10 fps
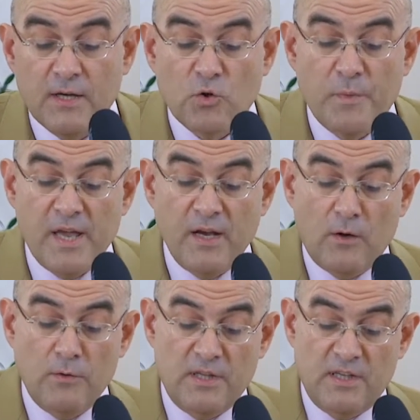to be
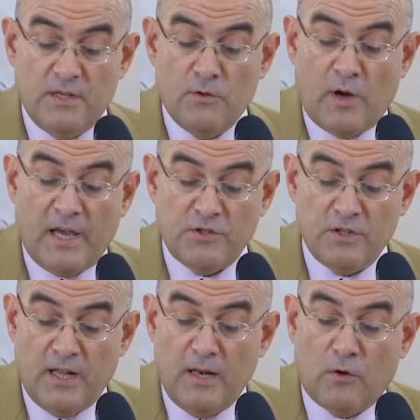included in the
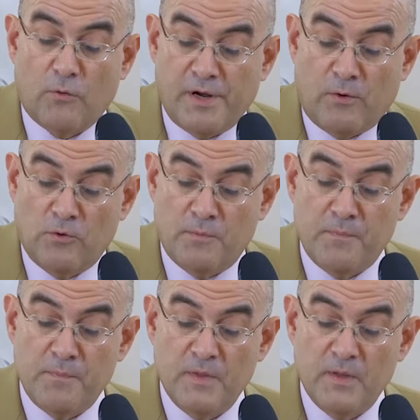educational curriculum.